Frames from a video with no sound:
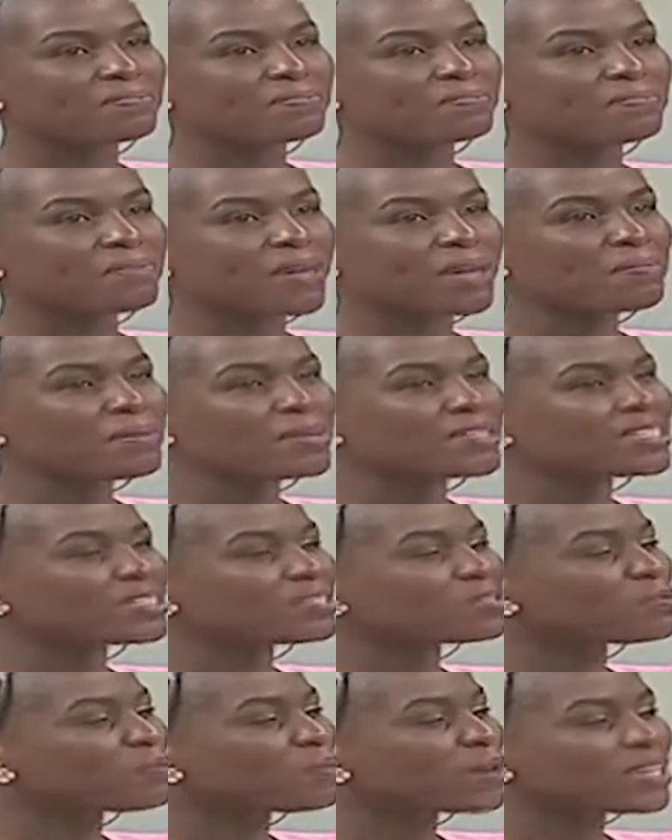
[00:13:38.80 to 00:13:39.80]
maybe
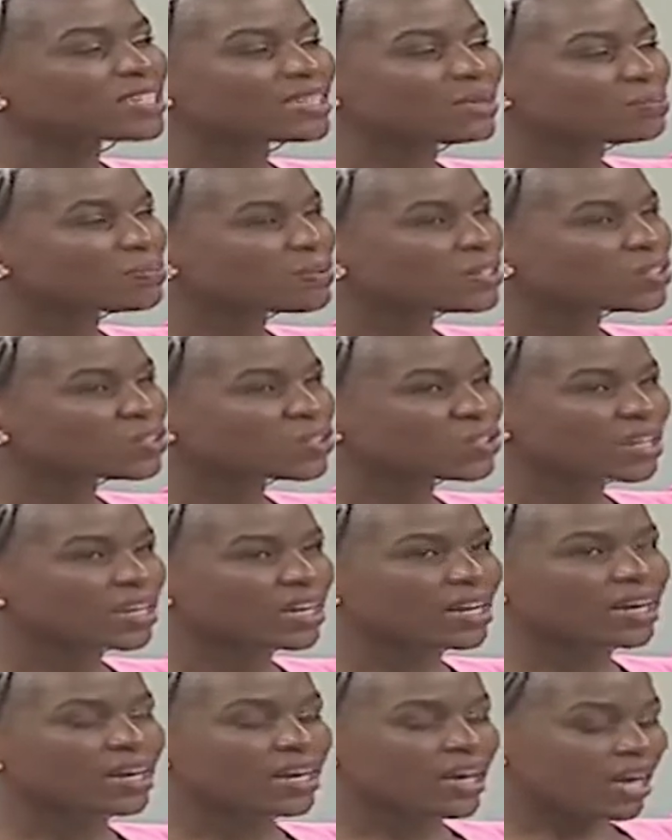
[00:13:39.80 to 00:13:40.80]
just to paint a
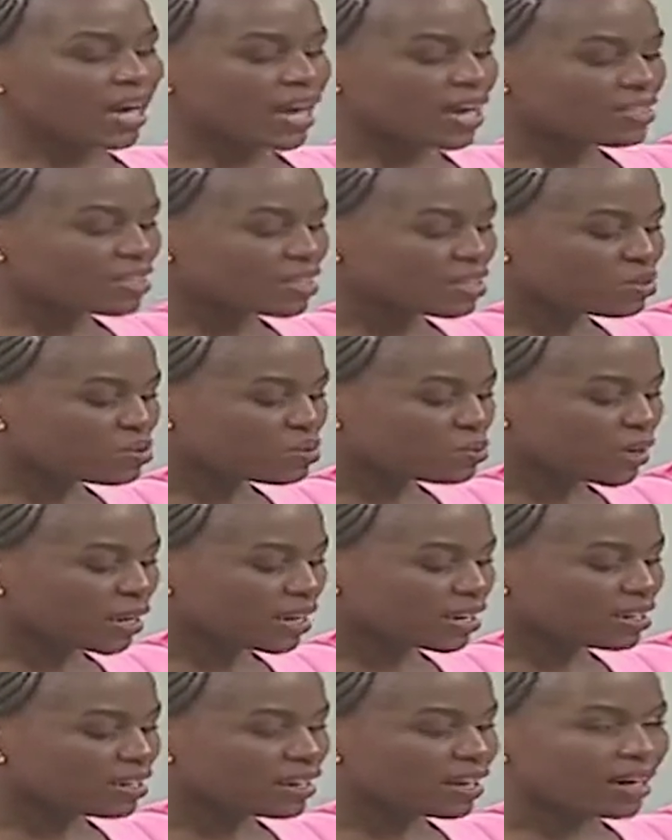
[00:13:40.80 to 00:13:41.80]
picture, uh, the
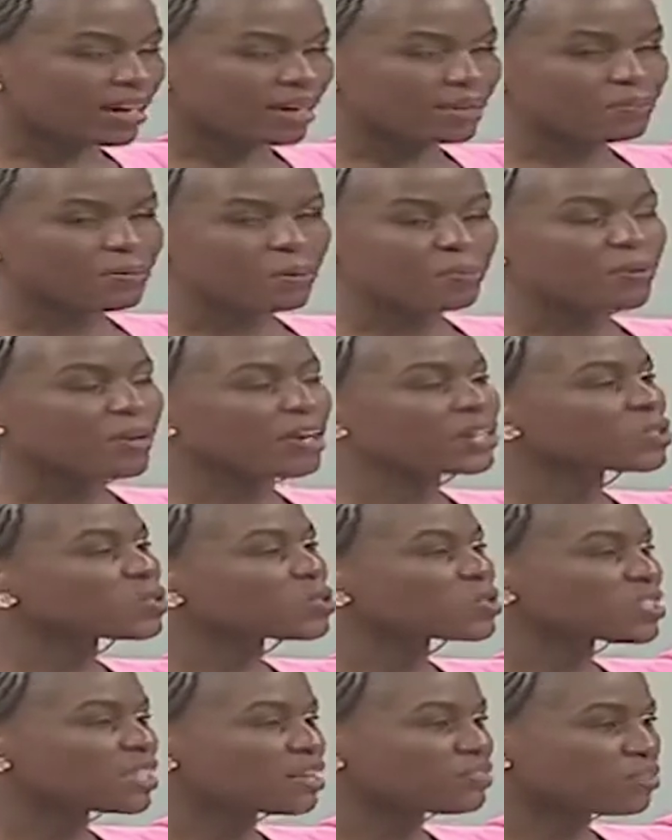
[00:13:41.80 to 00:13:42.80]
UN uh,
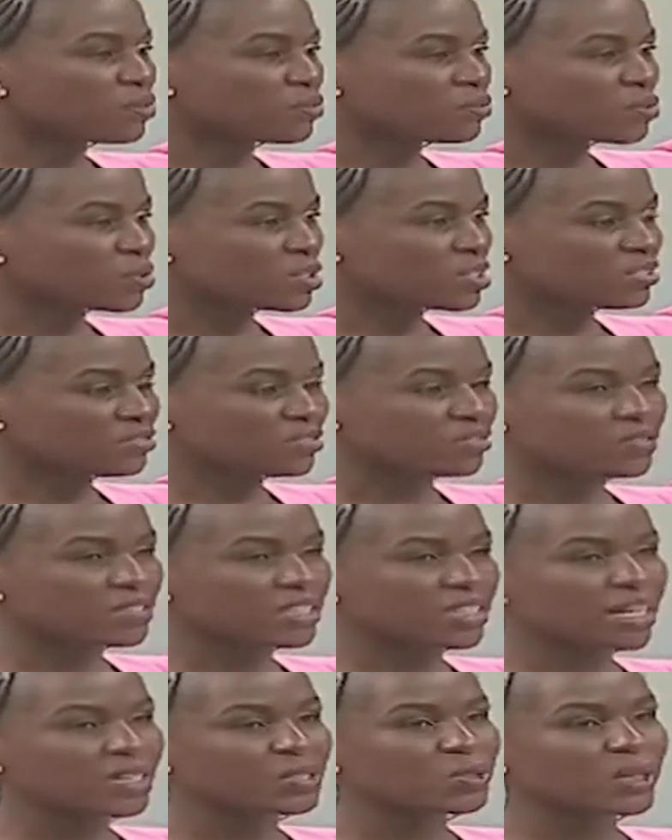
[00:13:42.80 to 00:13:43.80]
Population Survey of
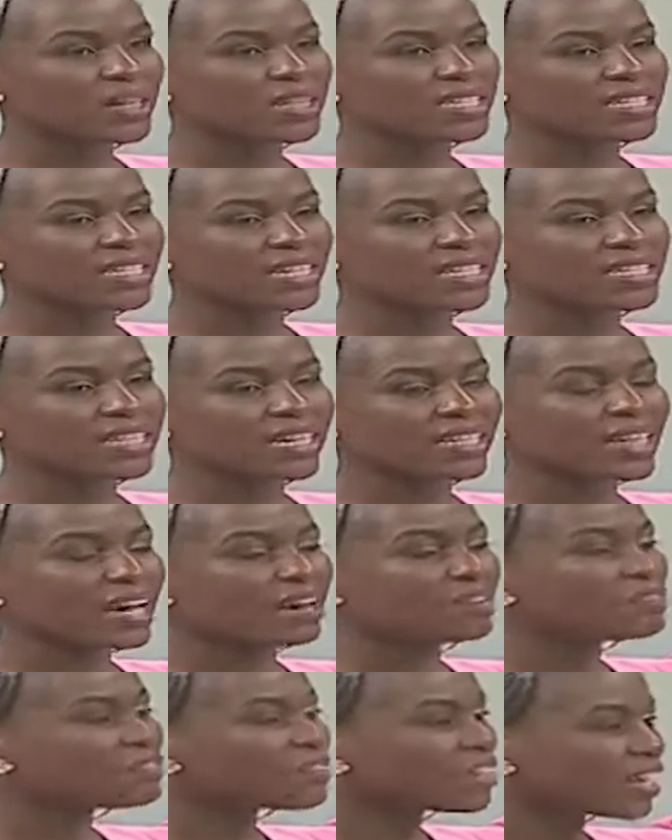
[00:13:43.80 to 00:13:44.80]
2015 actually mm -hmm. says that
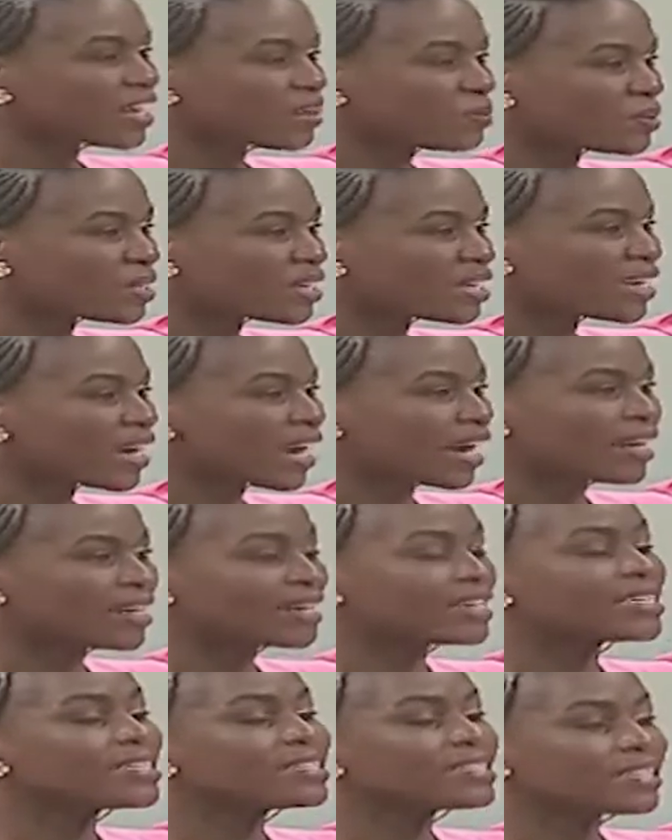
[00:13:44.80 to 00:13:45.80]
Africa, we are
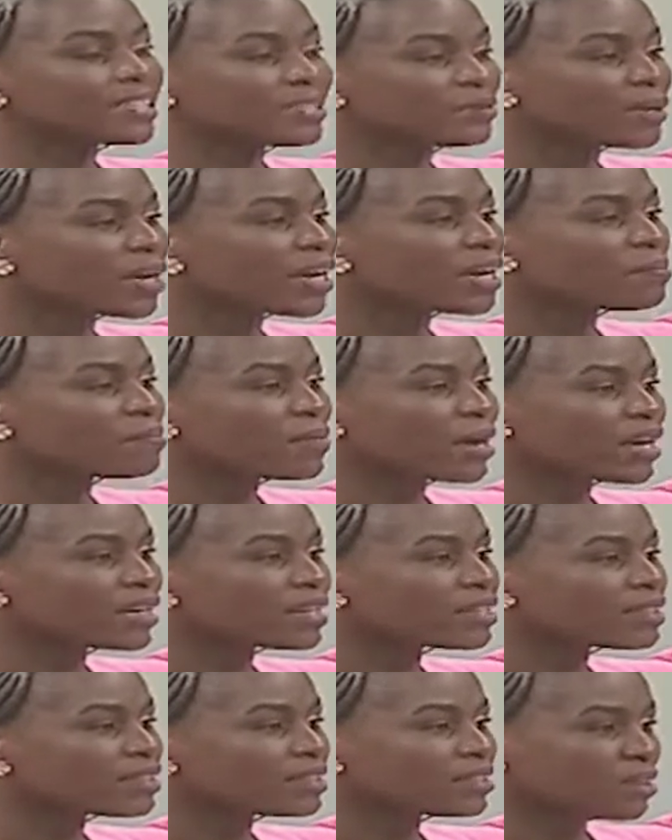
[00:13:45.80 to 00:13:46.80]
leading, we are
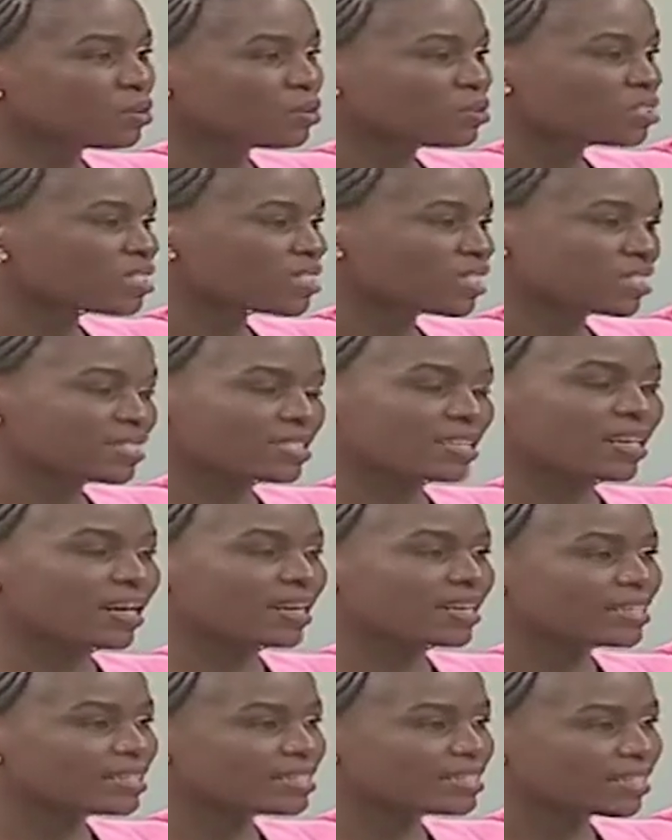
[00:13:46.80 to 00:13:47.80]
among the continents that
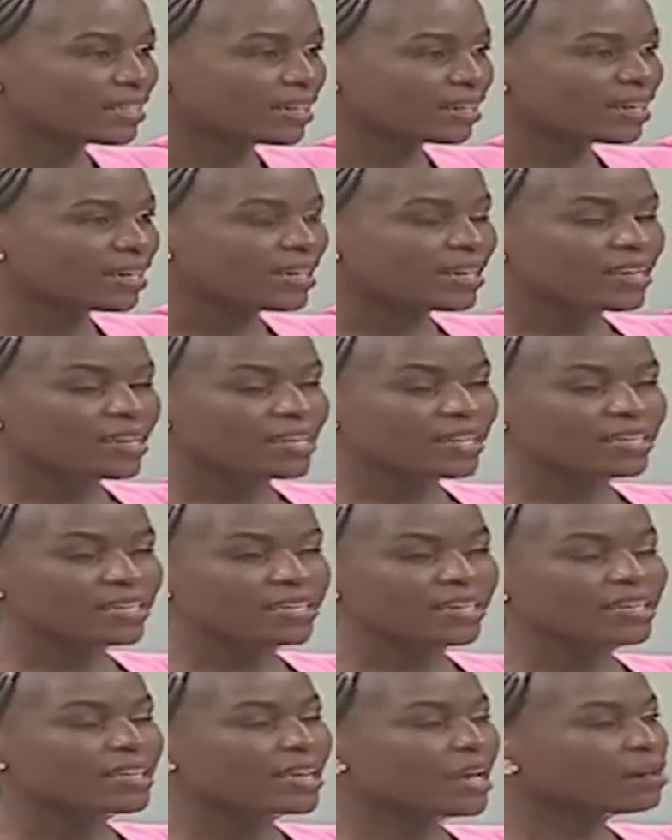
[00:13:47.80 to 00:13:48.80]
are leading yeah.
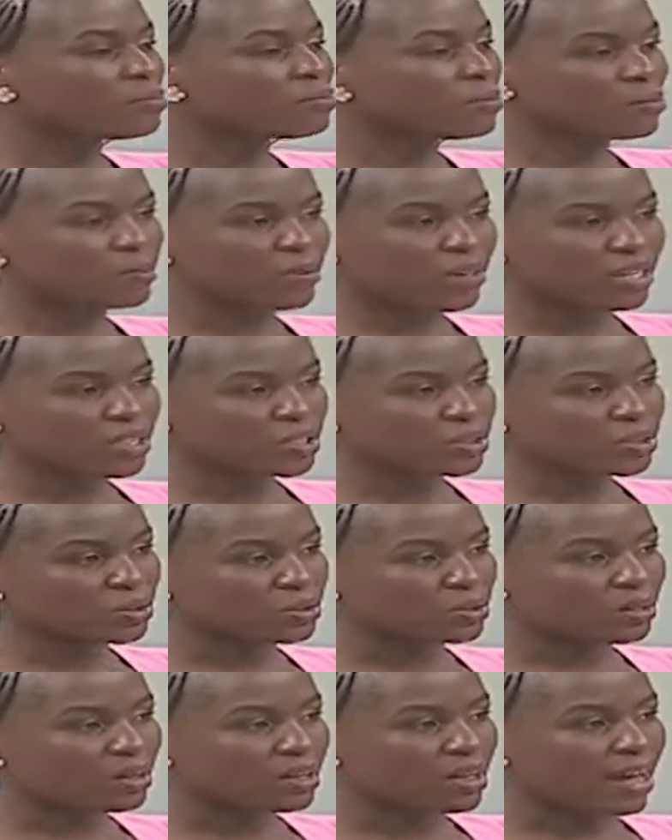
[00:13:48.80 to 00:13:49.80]
in young
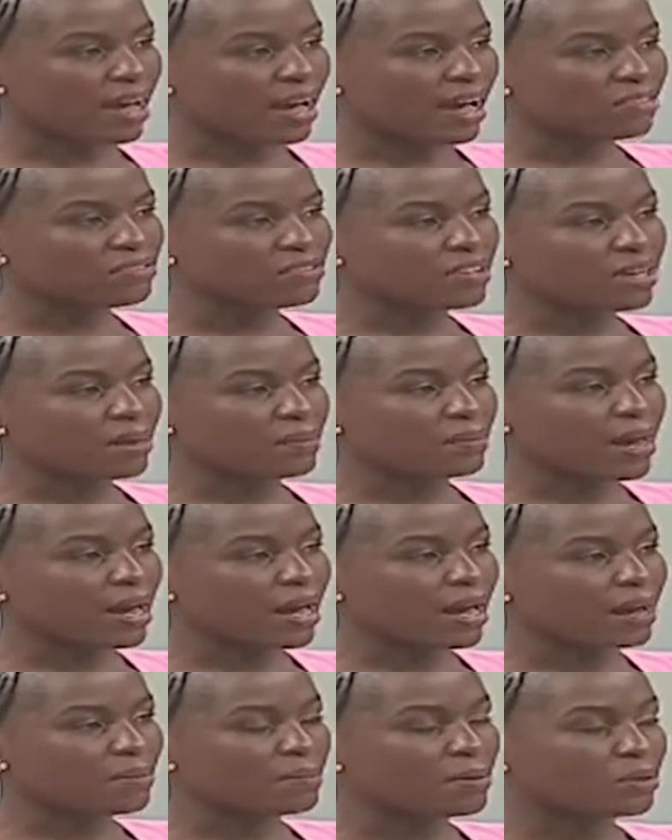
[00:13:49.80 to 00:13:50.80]
population, mm-hmm. having a,
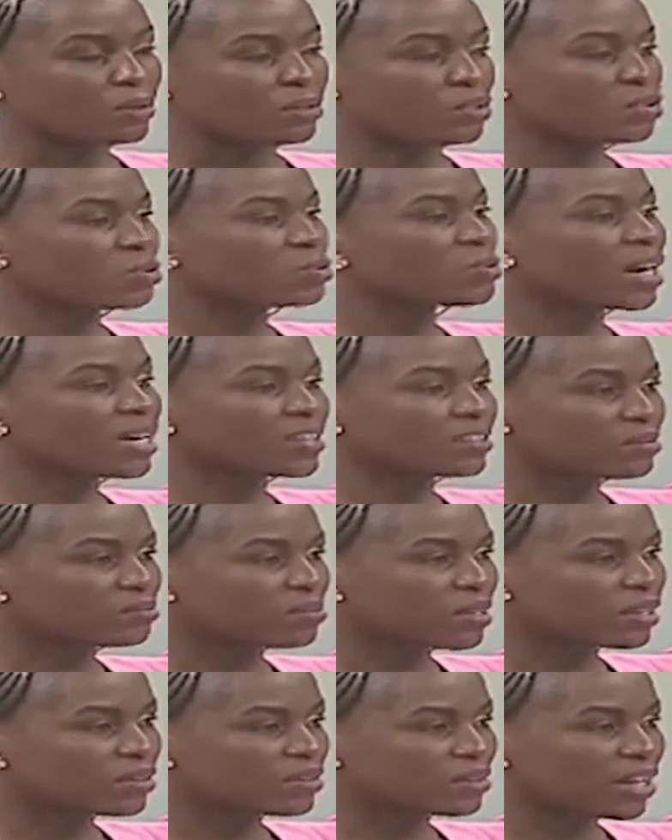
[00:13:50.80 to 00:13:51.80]
uh, about 200
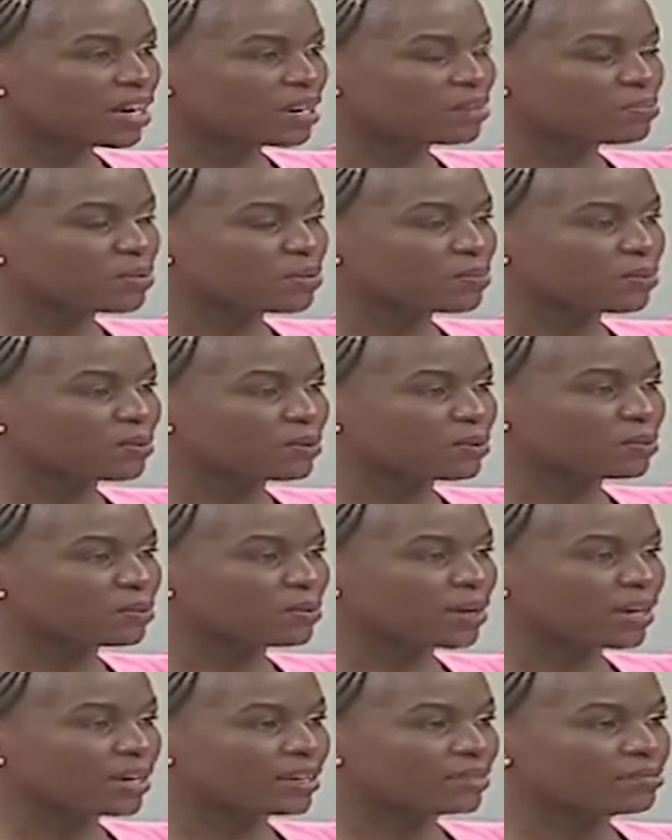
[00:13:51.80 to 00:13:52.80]
million young people yes.
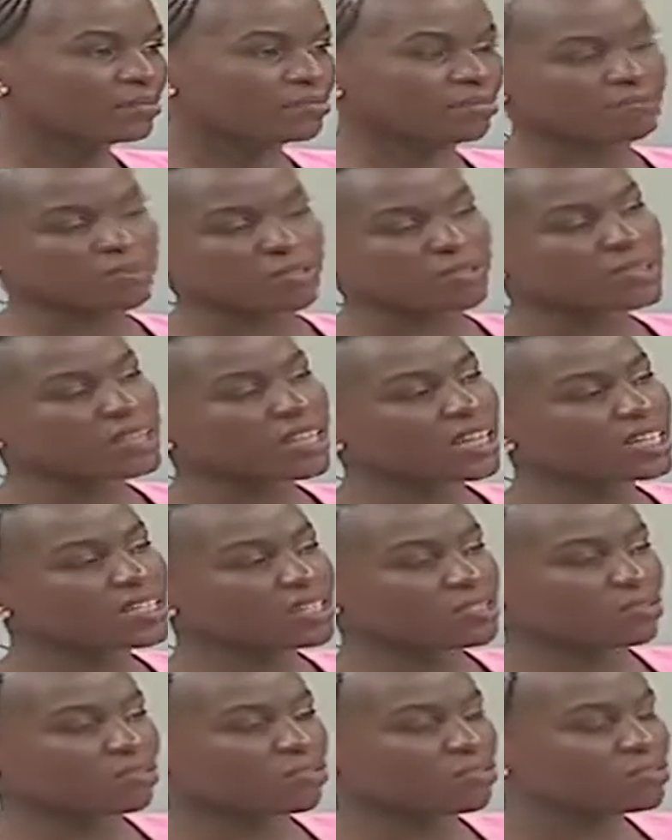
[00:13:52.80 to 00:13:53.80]
who are between the
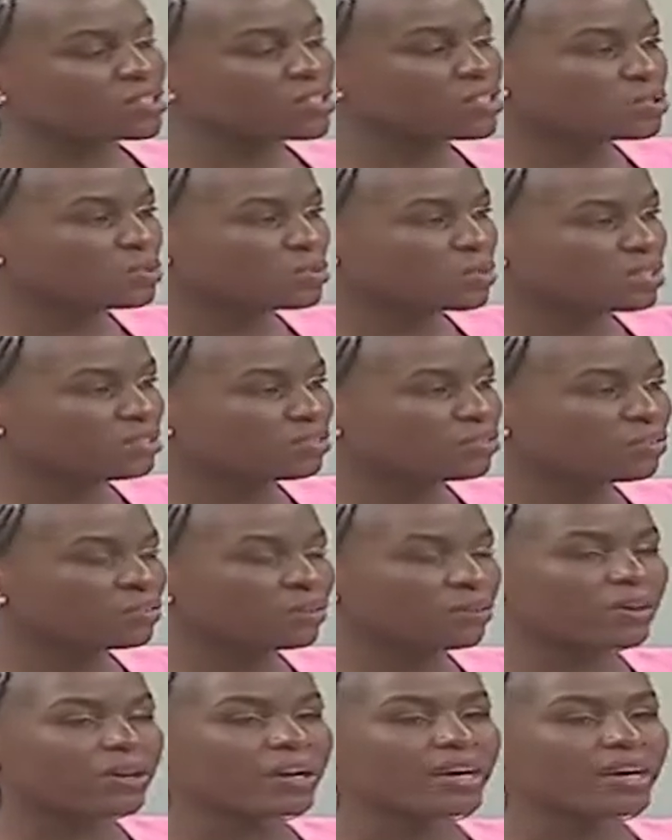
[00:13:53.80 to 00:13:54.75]
ages of 15 to 24. Mm.